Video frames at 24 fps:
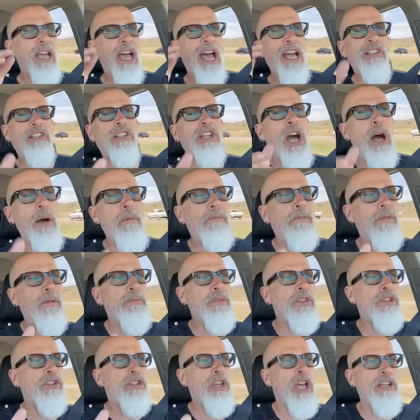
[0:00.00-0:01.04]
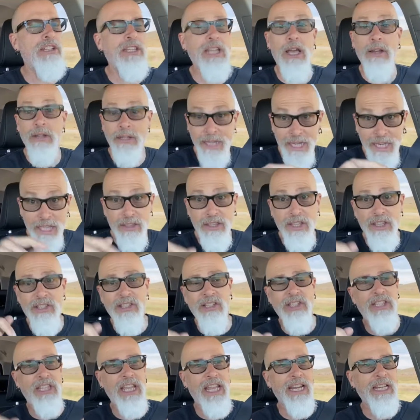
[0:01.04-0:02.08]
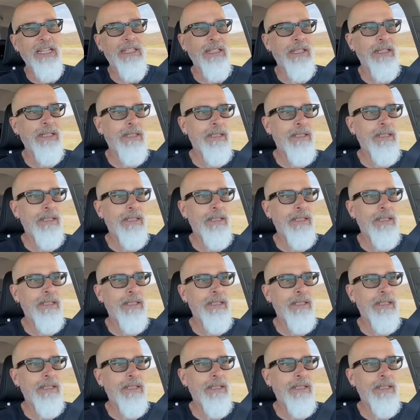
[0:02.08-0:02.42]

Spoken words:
has come from the shutdown in this state.